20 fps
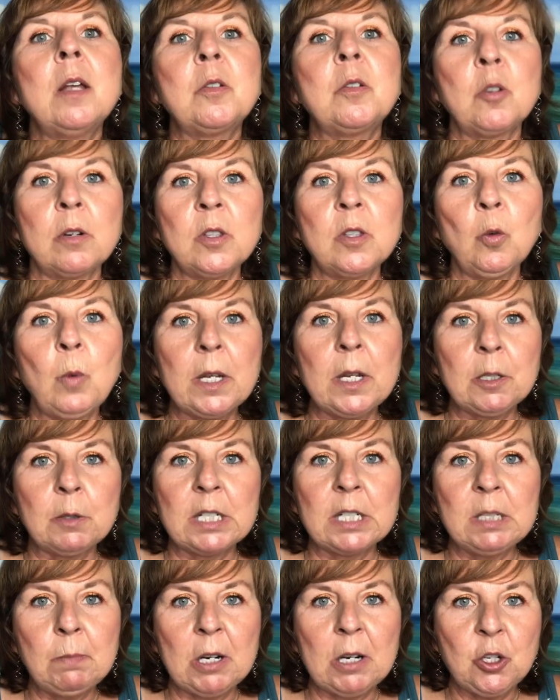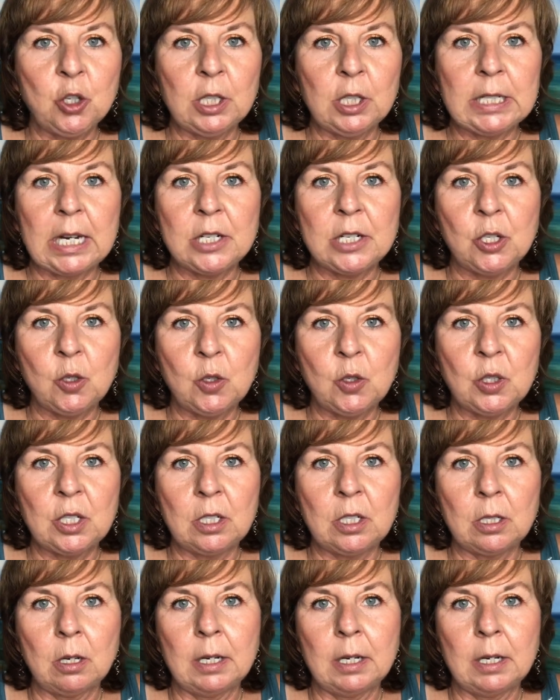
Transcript: during the winter especially, I used it